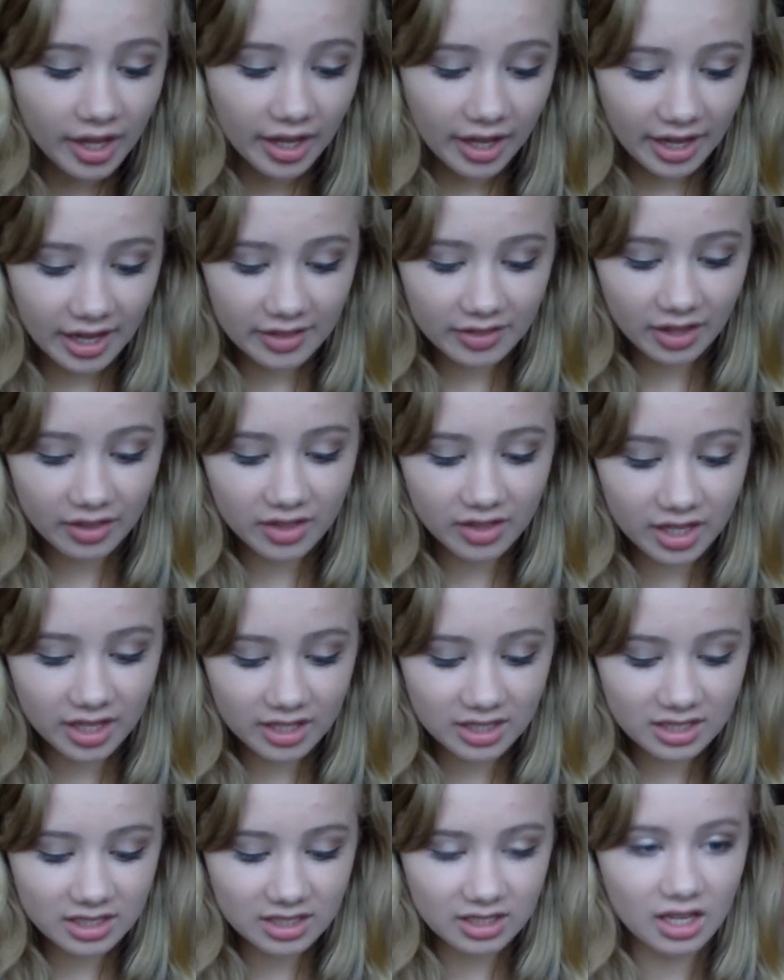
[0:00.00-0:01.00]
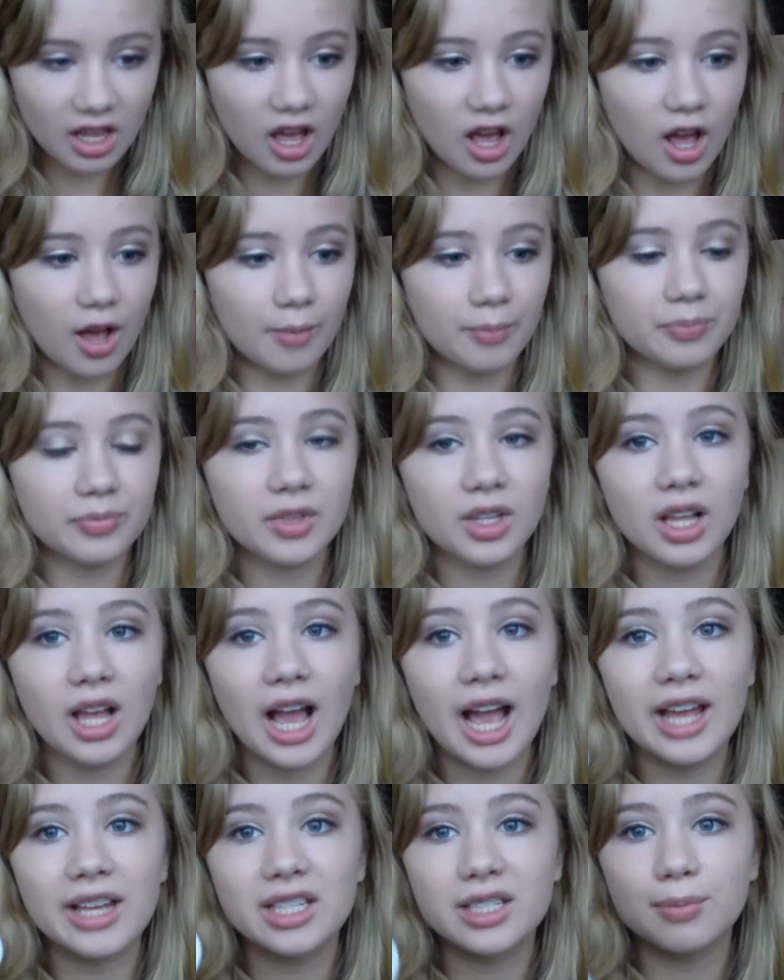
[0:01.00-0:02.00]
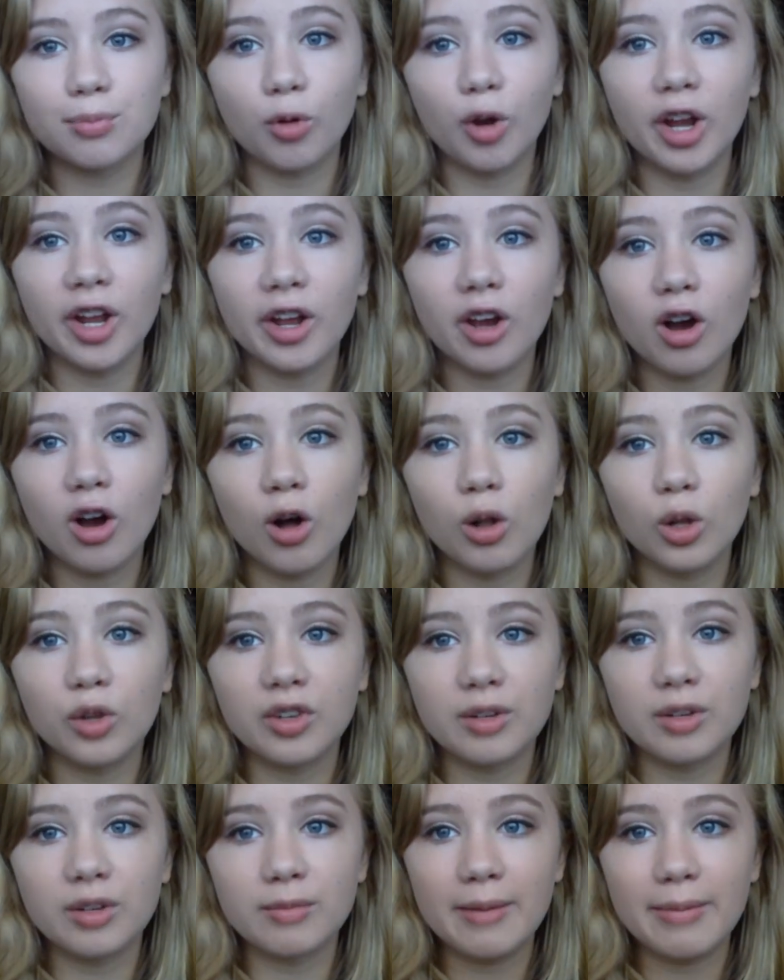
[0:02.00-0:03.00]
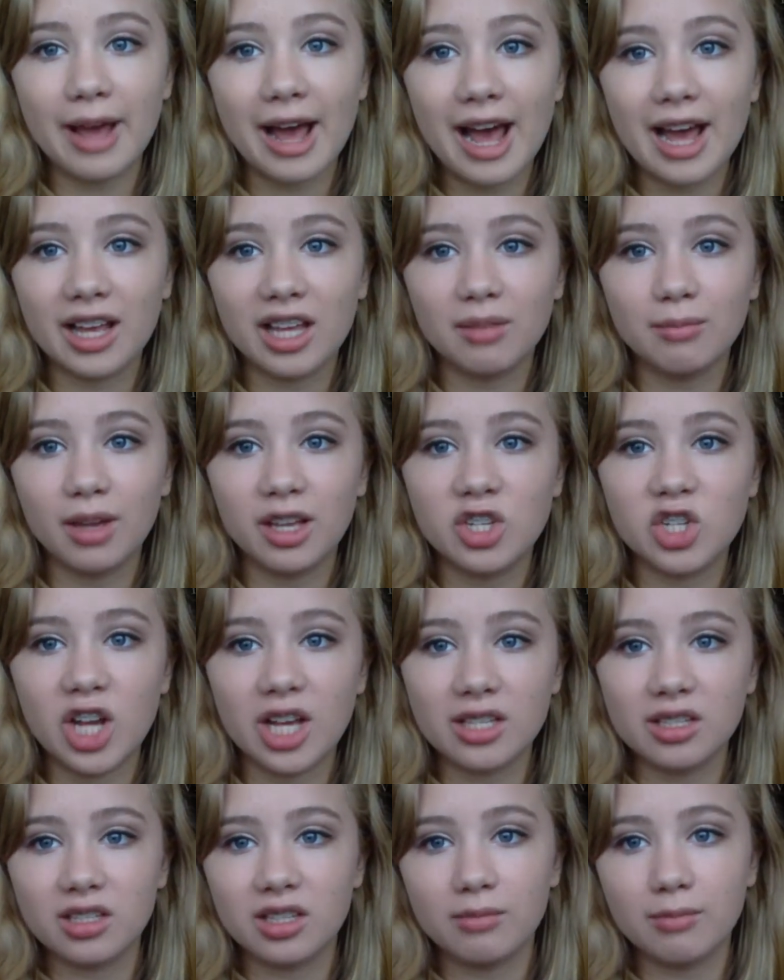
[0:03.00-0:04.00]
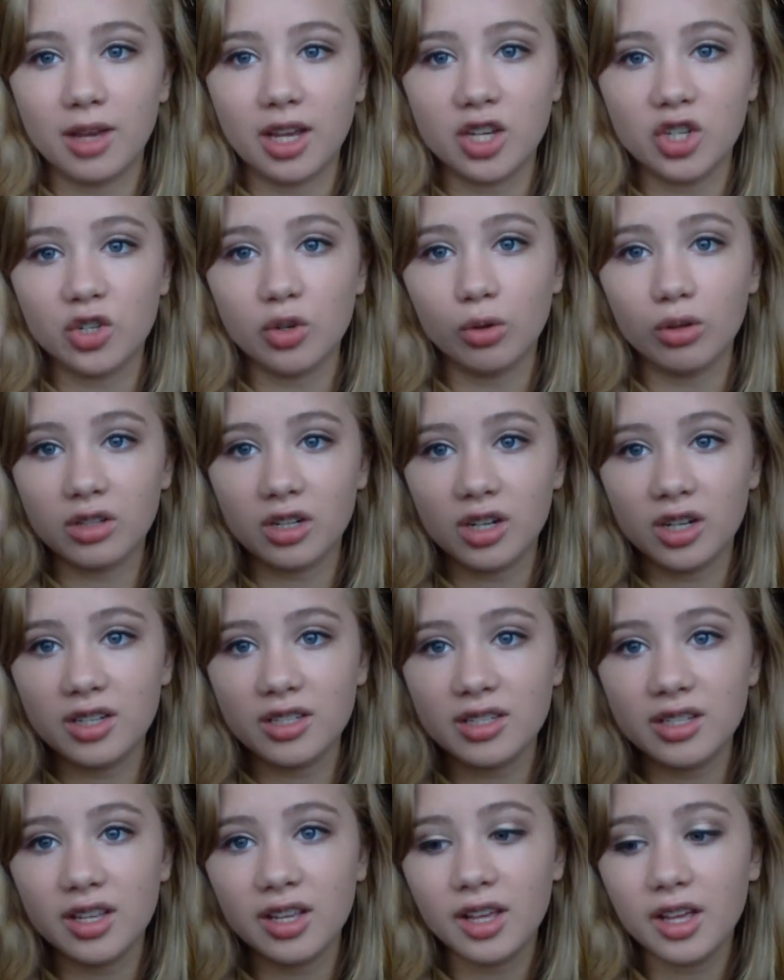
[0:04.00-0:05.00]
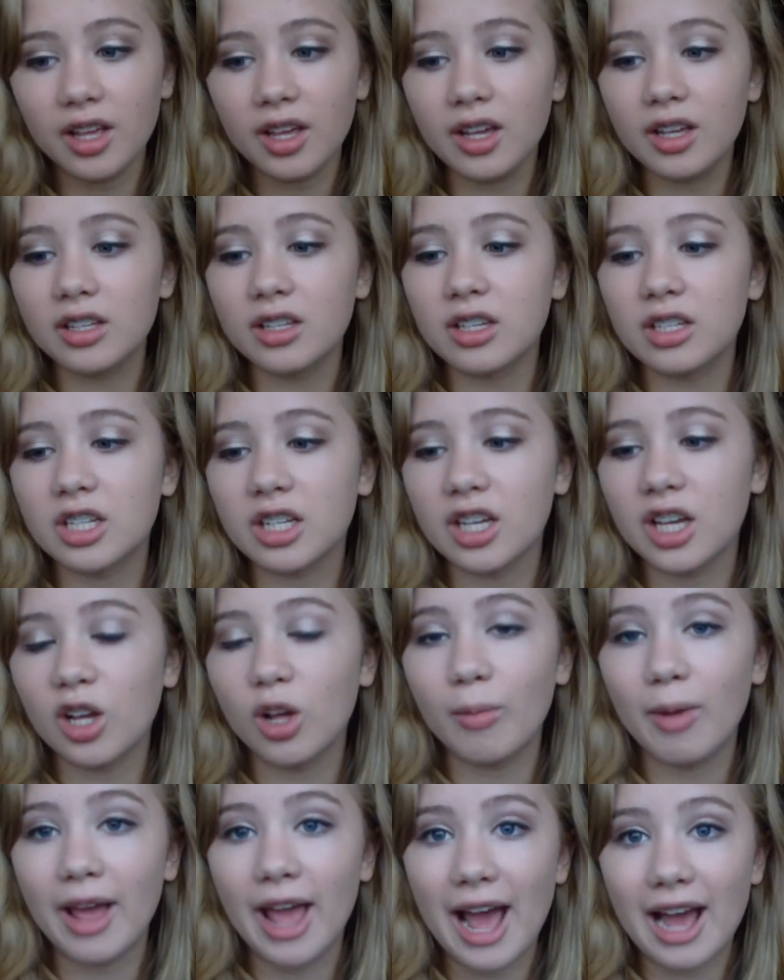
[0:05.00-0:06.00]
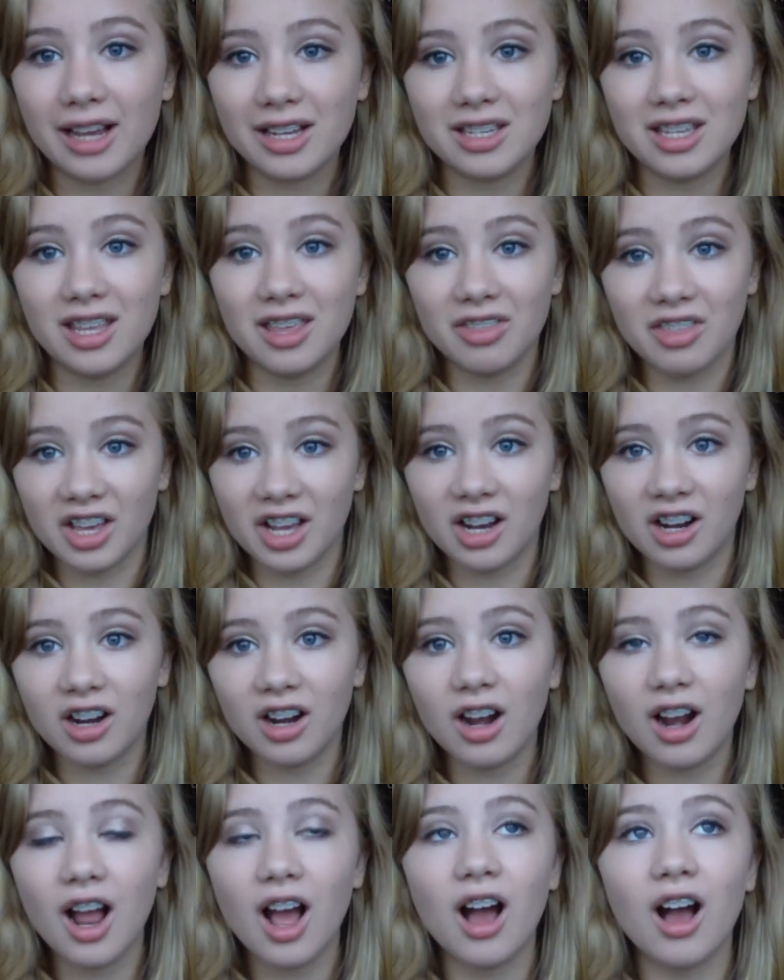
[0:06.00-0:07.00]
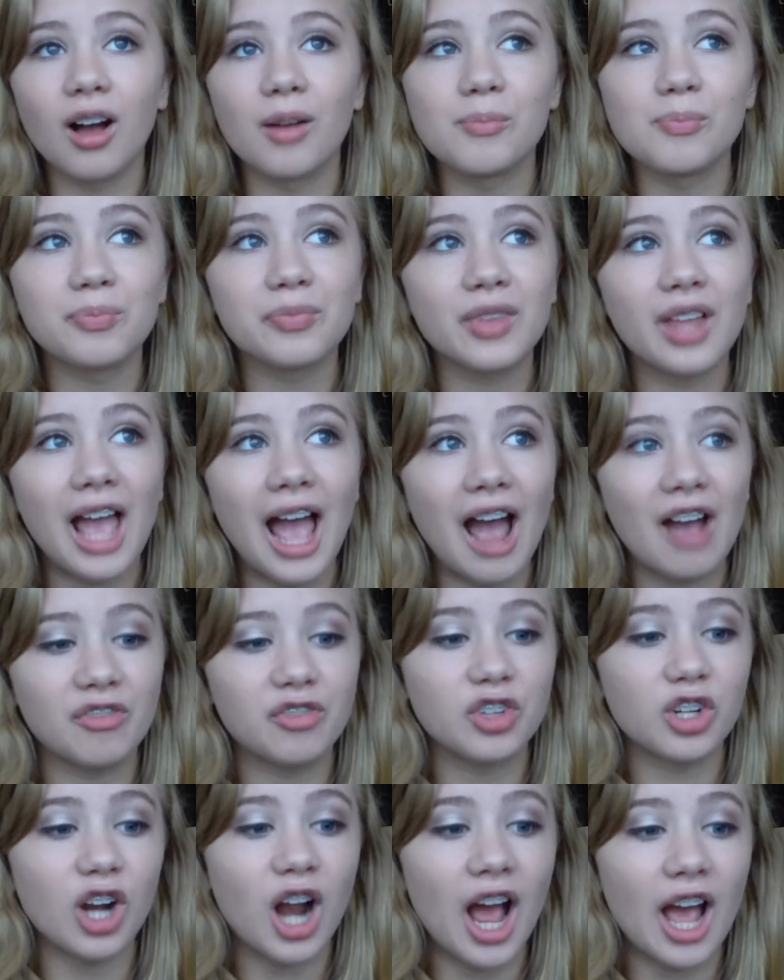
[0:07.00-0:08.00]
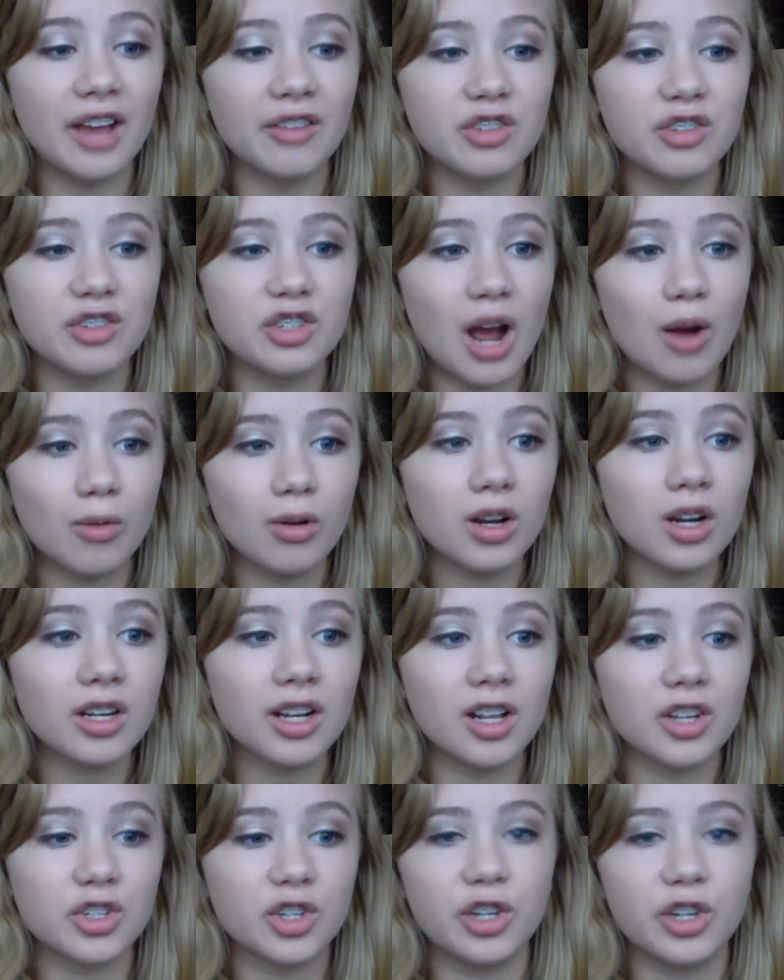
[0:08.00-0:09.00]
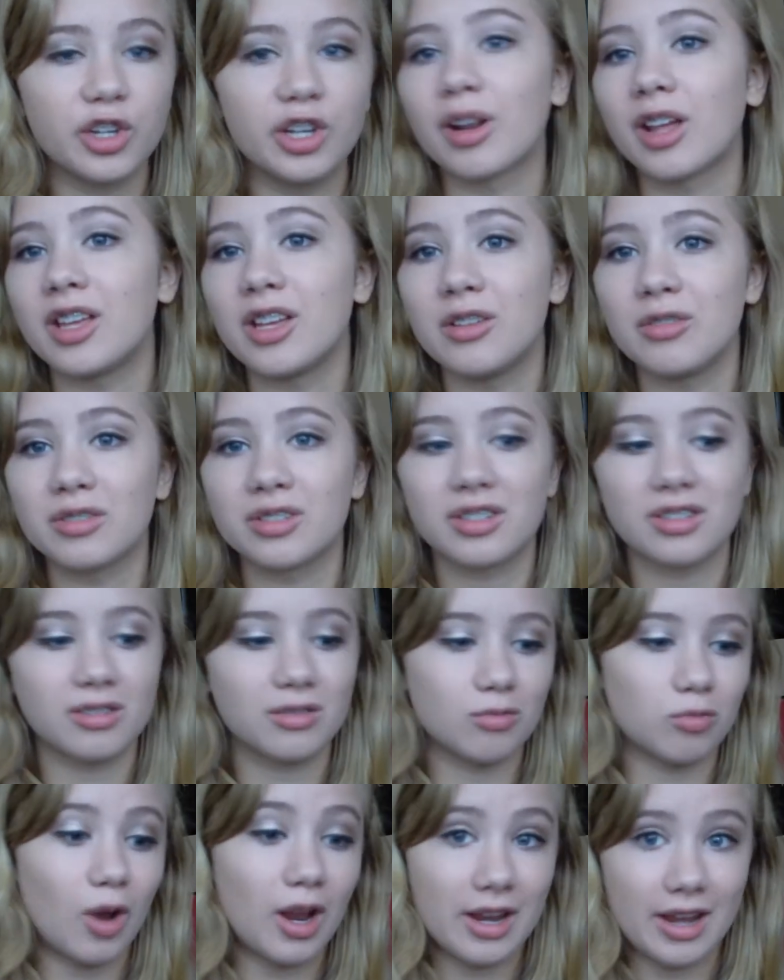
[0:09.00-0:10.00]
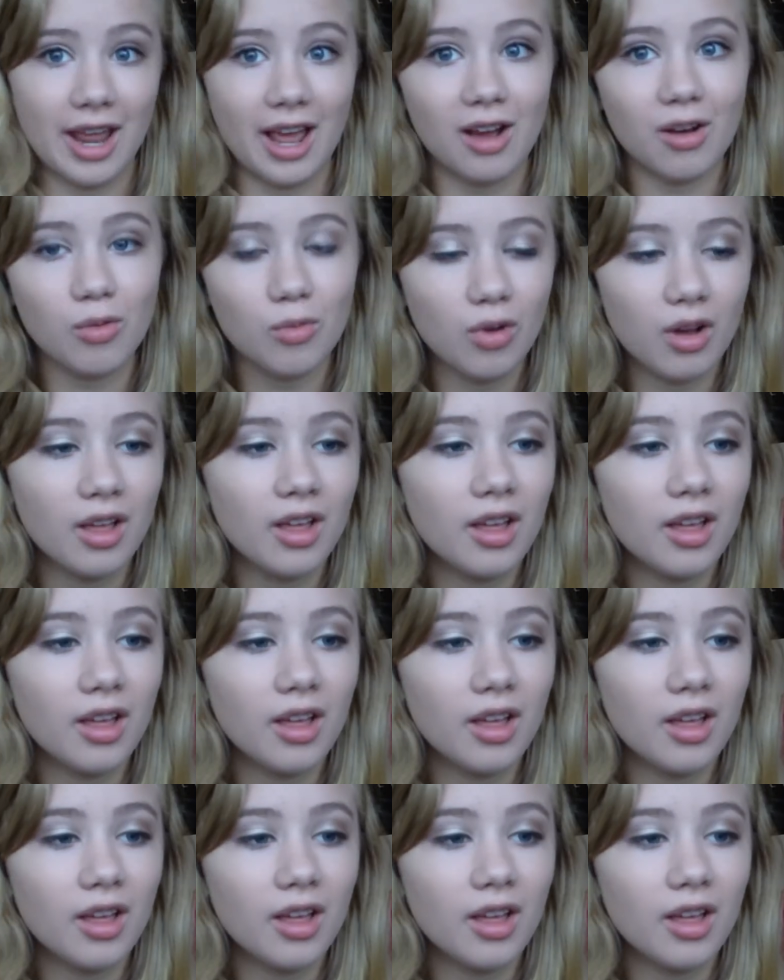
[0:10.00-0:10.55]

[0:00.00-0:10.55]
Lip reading: And then this, I spray all over my back and my chest and my shoulders to kill my acne there after I've showered, and I'll show you what I use right now